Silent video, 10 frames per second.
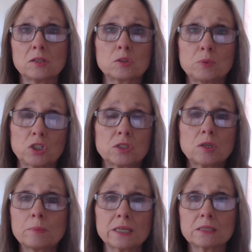We just don't
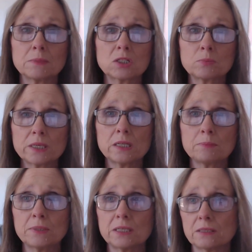make as much money
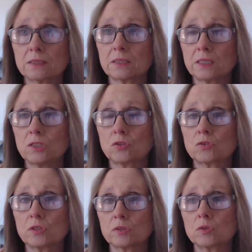because teachers are
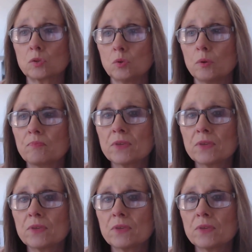not in school.